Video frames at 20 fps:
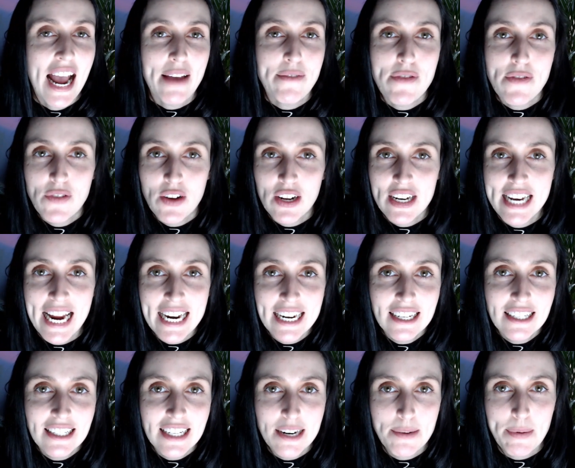If you need
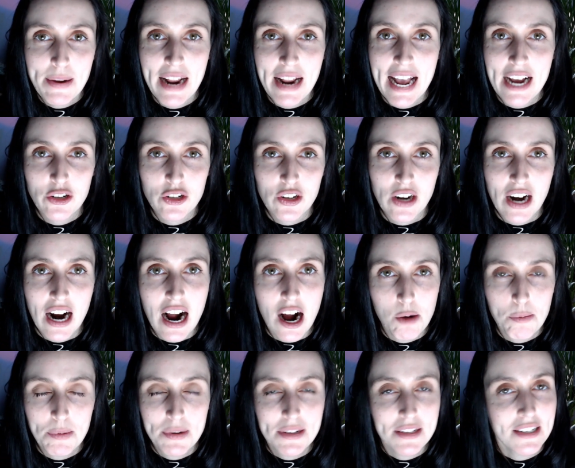a little bit extra
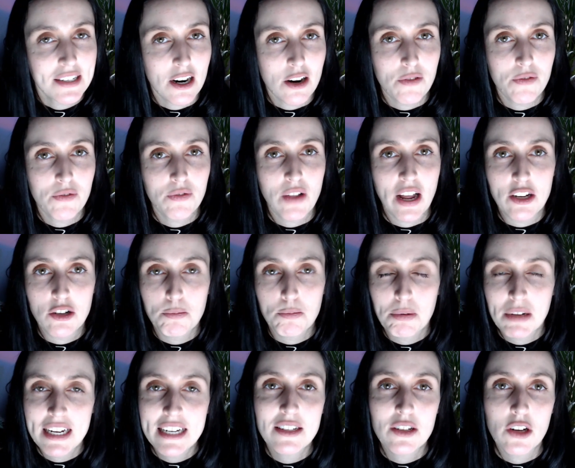help and stuff, like
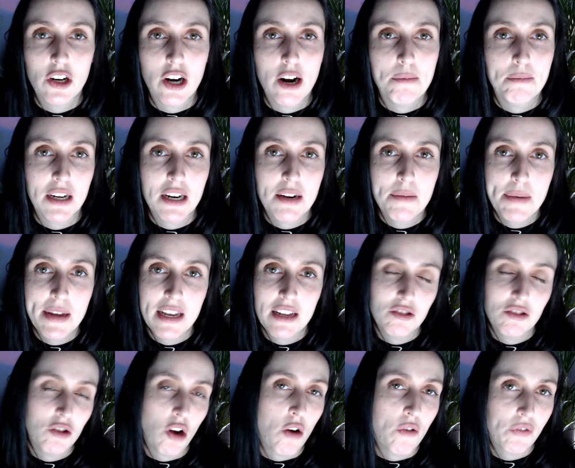please know I'm gonna be
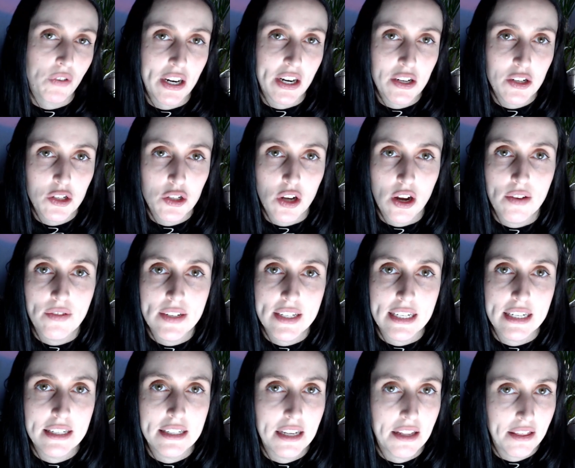offering
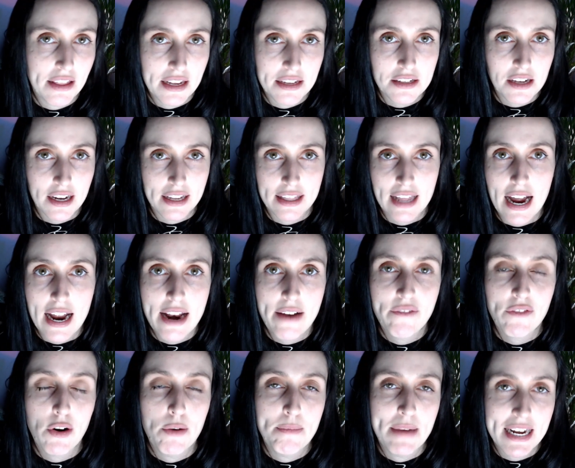services and things like that
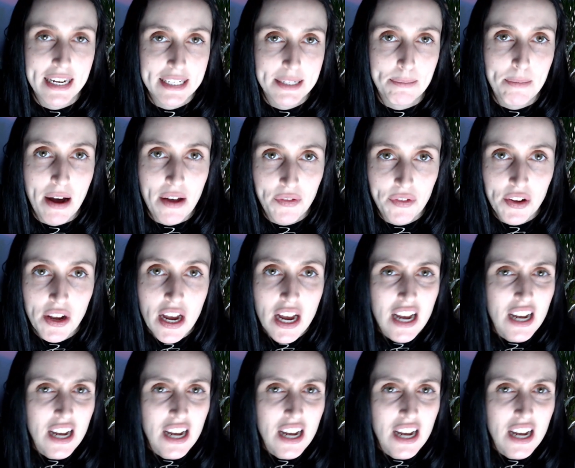from next month.